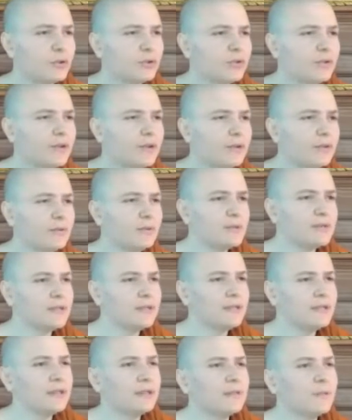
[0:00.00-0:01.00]
can you see
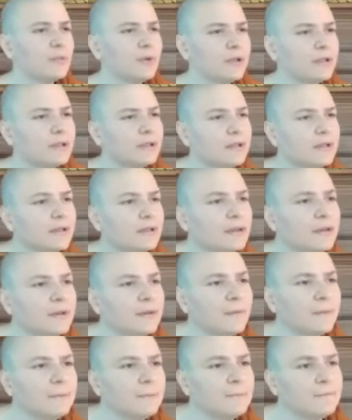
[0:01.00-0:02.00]
what
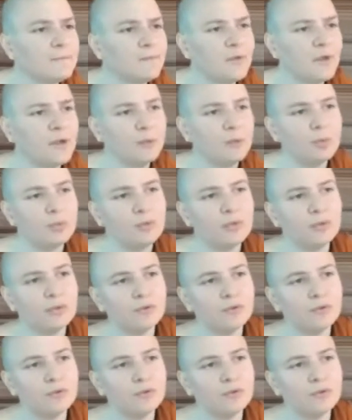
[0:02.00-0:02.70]
Venerable